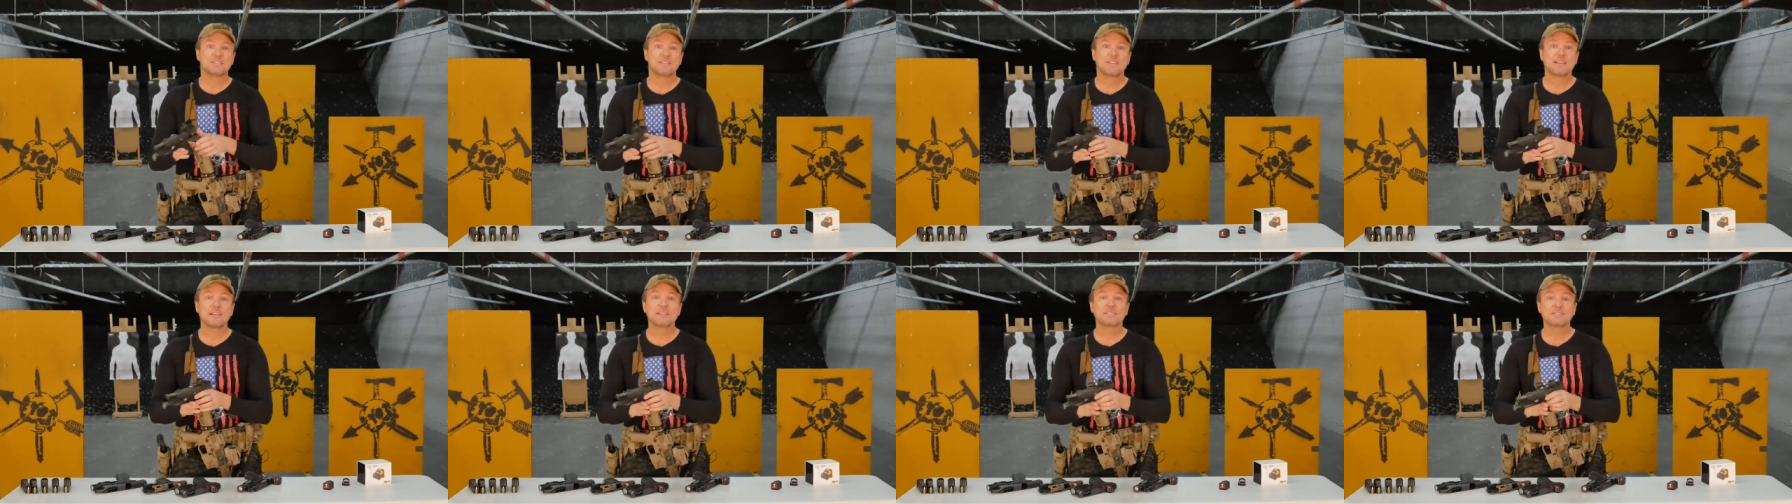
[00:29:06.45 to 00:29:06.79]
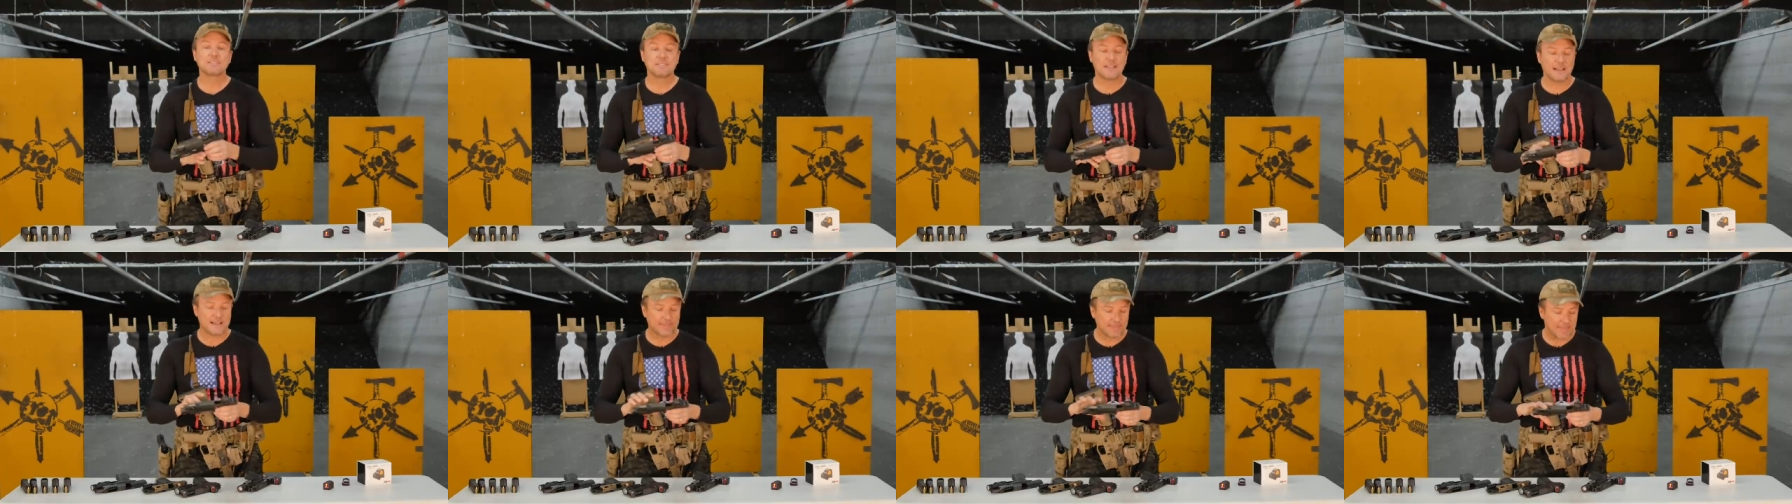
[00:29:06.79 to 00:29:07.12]
things
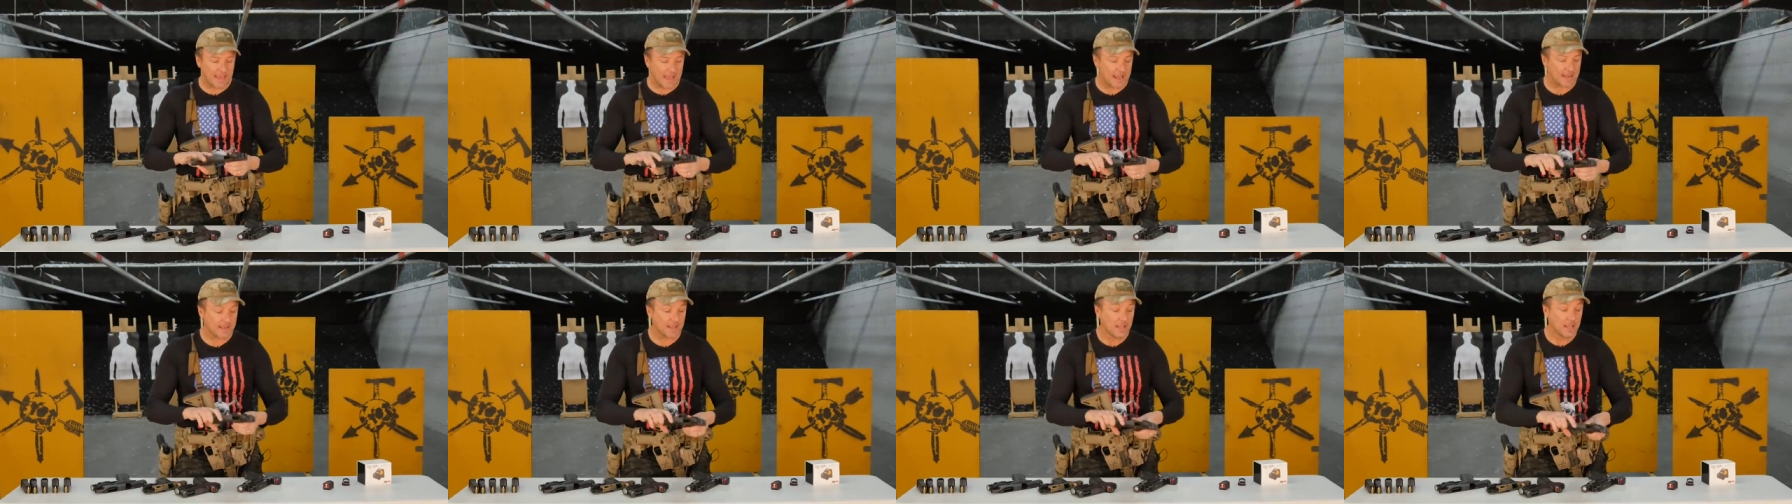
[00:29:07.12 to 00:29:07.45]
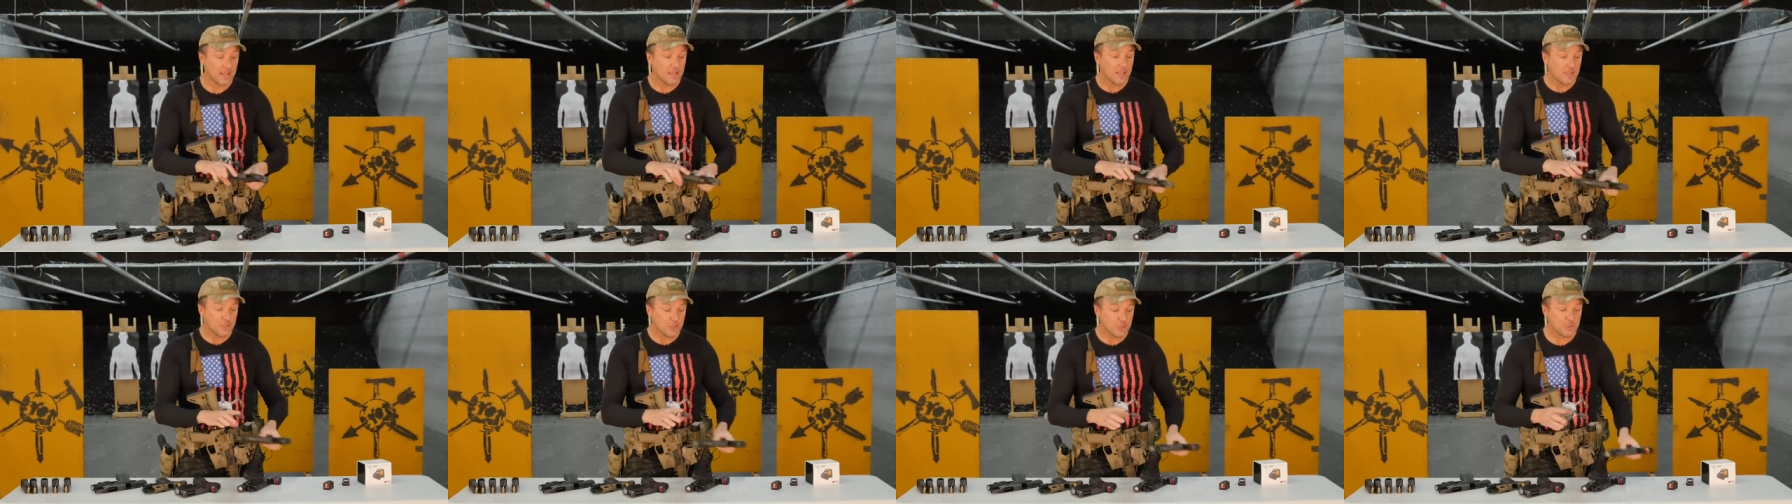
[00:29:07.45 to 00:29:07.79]
like that,
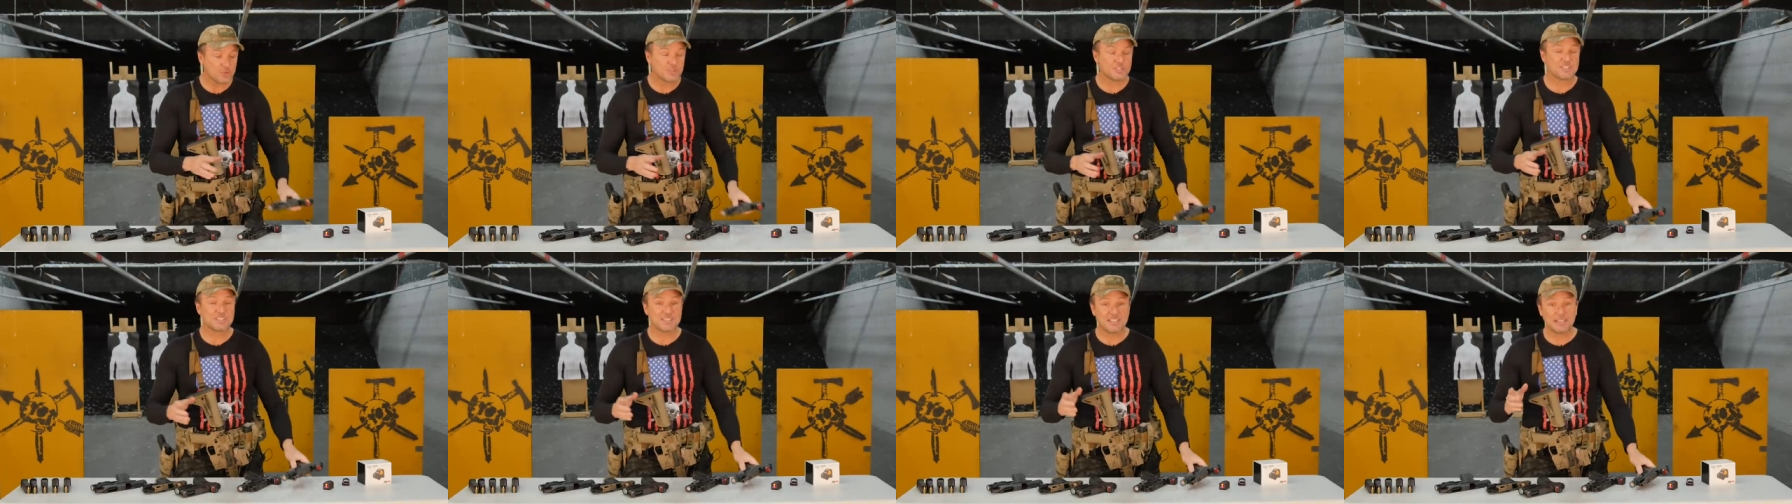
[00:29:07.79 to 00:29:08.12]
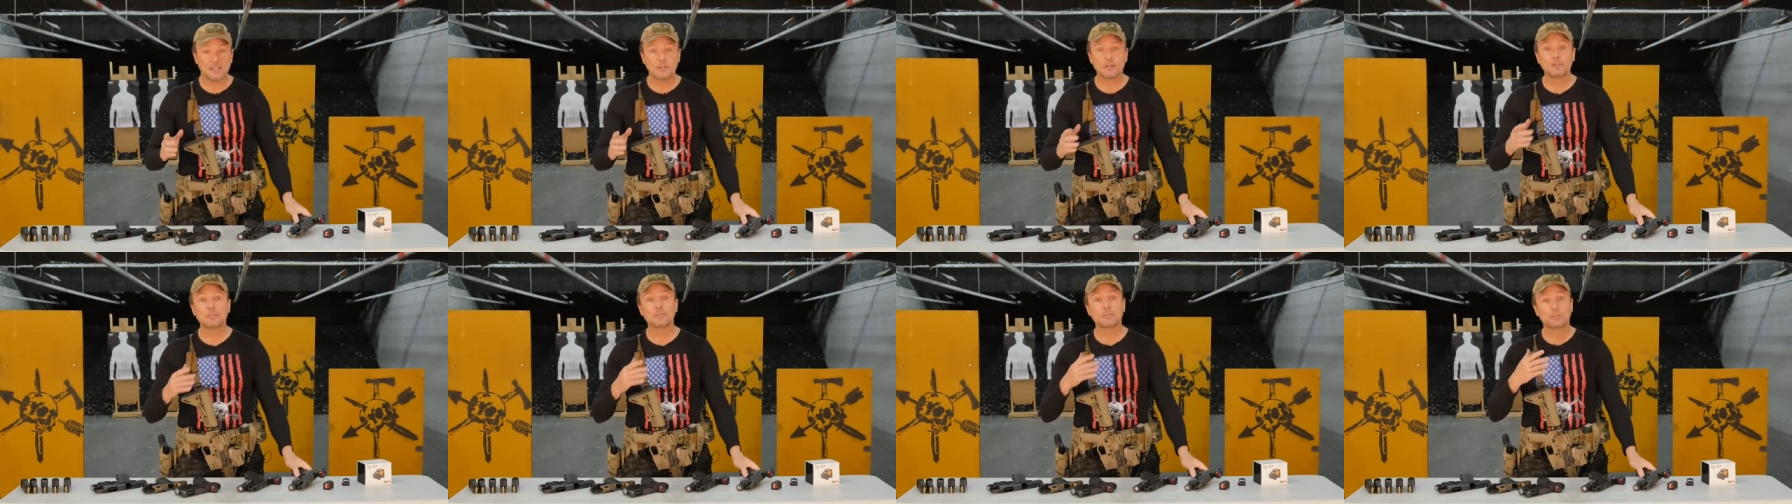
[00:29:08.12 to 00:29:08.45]
you
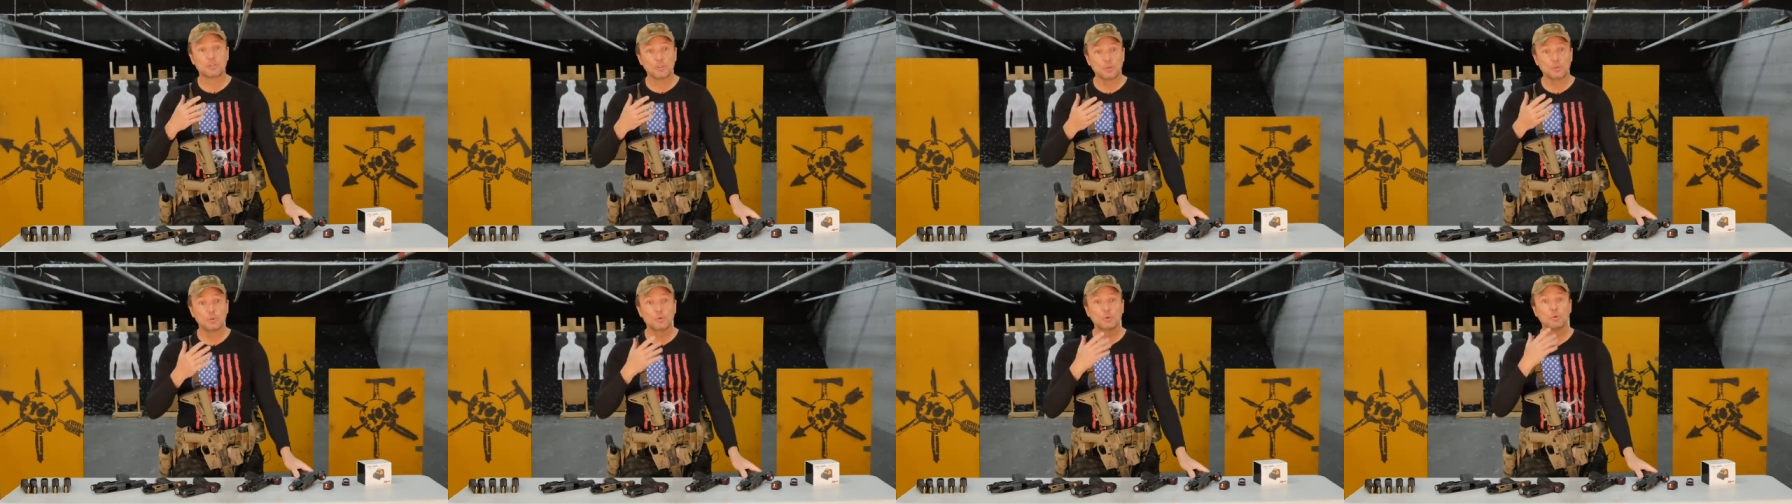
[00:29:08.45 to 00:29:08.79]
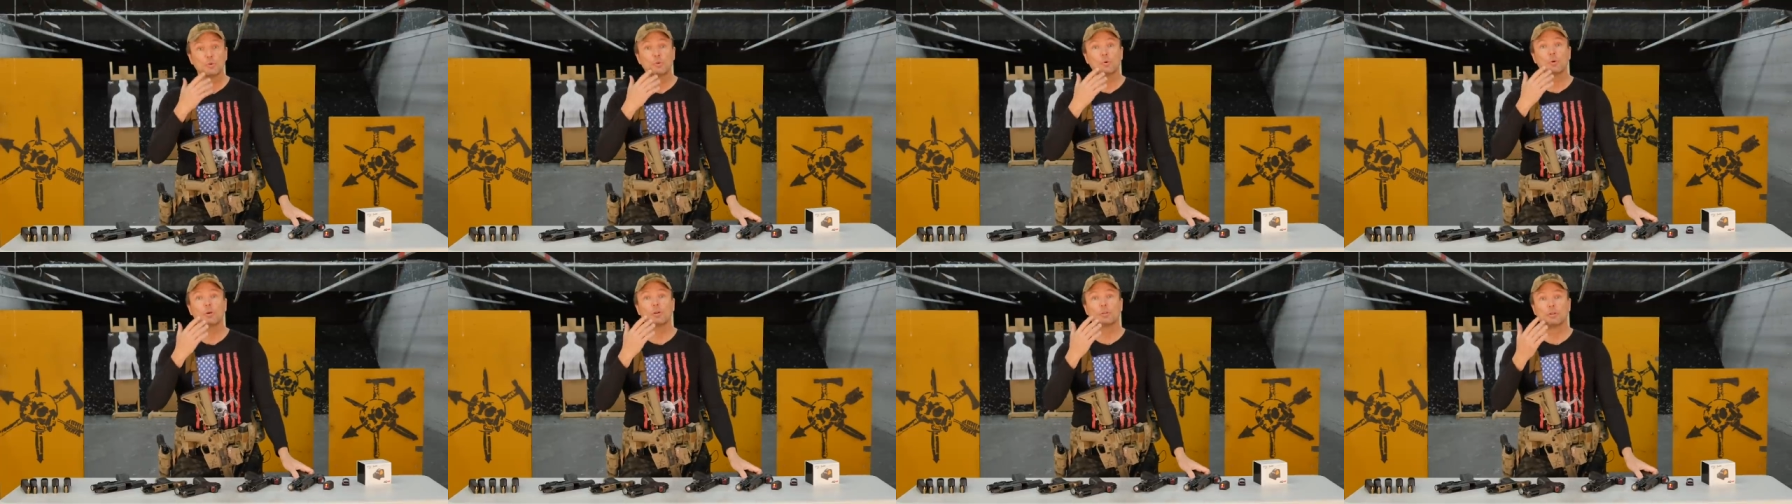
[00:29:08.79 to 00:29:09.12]
still
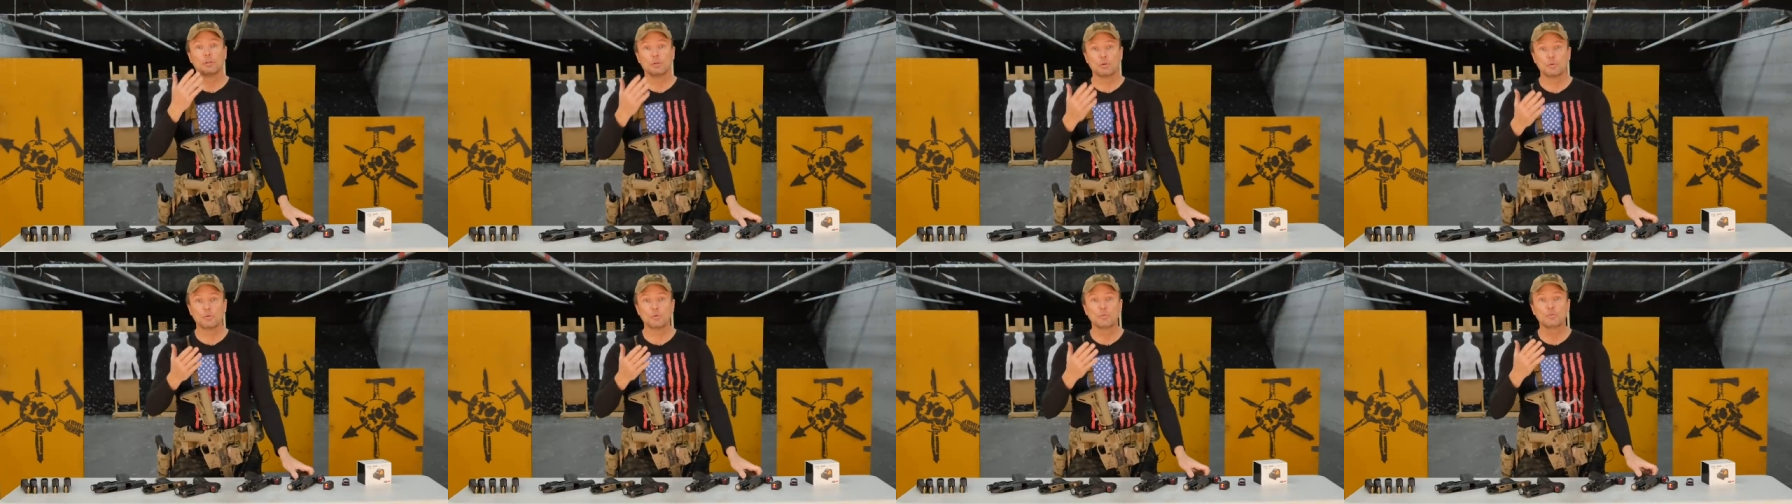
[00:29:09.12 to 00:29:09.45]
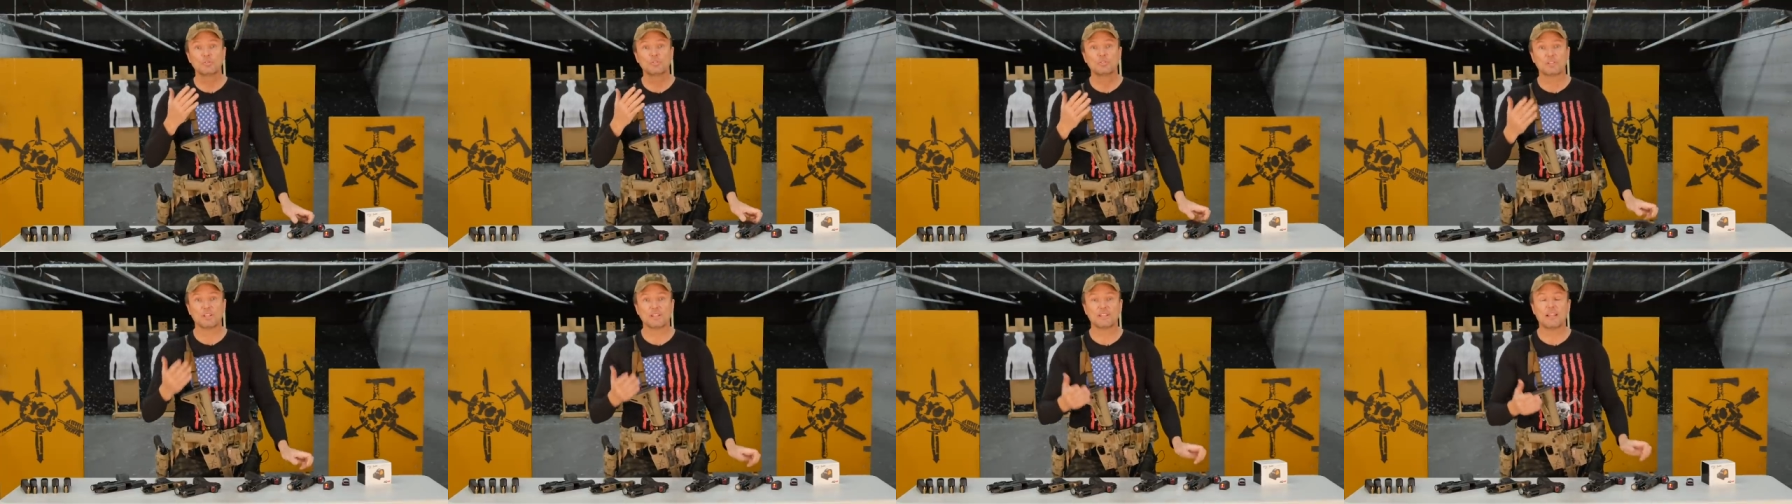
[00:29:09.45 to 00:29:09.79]
do
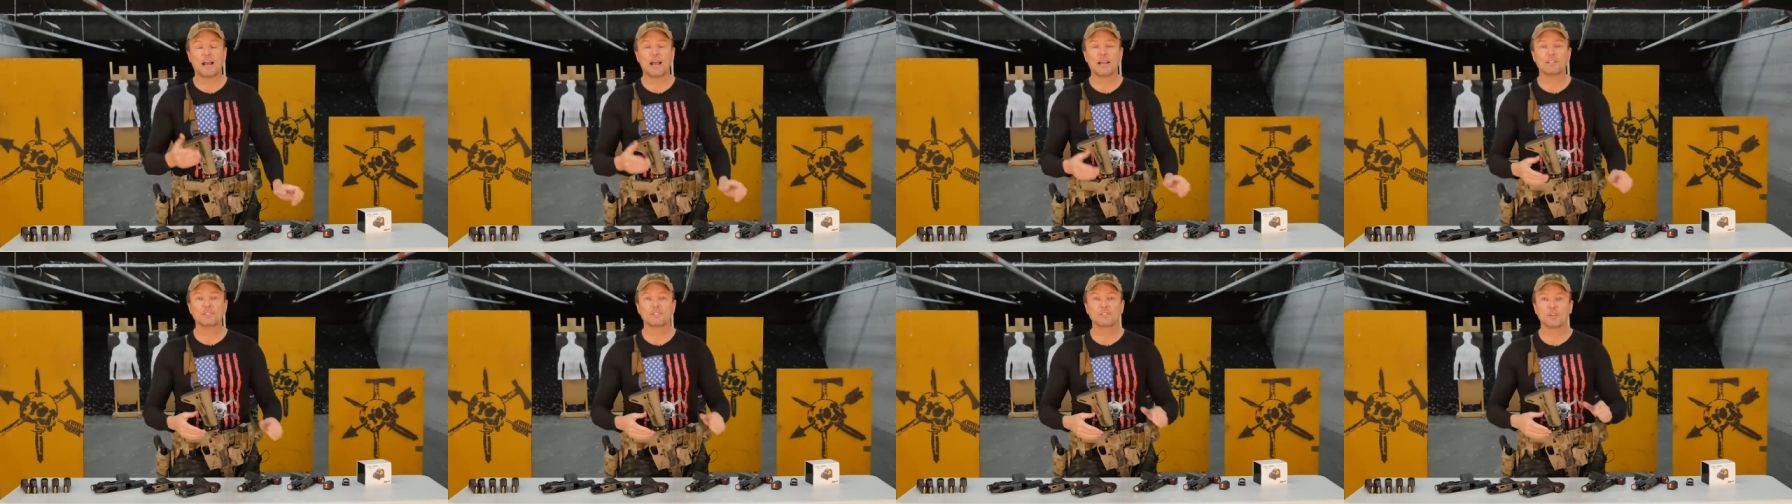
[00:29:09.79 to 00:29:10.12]
lose the dot.